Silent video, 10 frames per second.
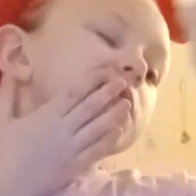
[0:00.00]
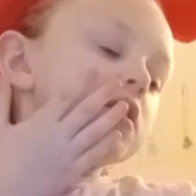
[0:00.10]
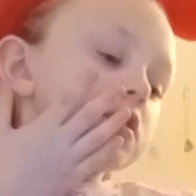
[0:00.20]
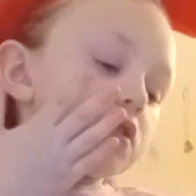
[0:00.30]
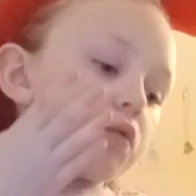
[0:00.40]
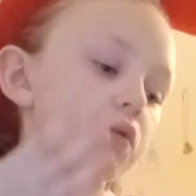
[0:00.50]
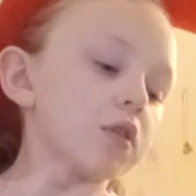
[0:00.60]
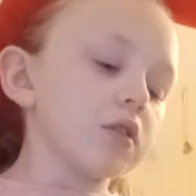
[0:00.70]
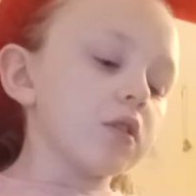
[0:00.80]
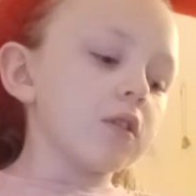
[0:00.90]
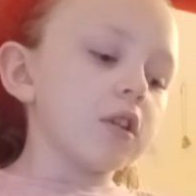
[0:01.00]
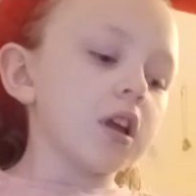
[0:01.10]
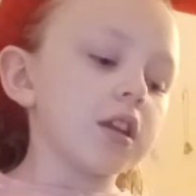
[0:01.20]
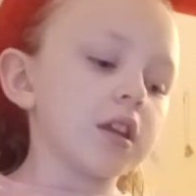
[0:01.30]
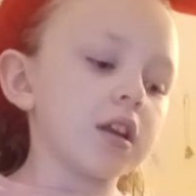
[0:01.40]
So one girl
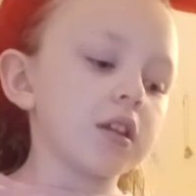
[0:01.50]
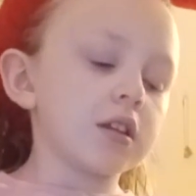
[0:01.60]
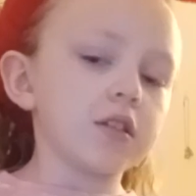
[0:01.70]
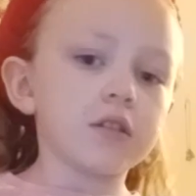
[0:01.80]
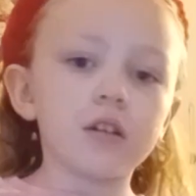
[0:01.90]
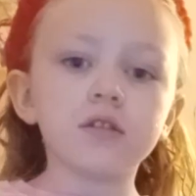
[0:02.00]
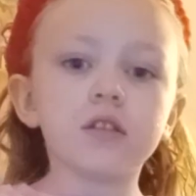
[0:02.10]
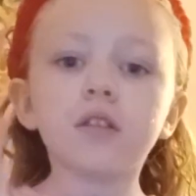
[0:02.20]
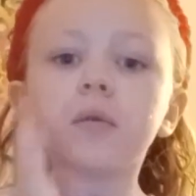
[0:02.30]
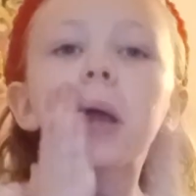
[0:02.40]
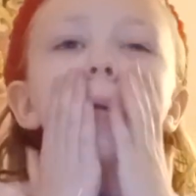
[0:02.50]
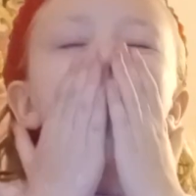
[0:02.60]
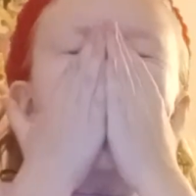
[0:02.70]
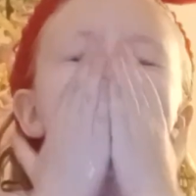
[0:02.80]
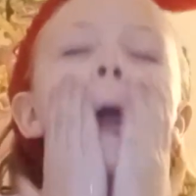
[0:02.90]
and then tons of other
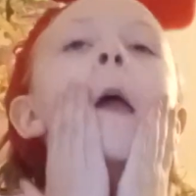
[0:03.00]
people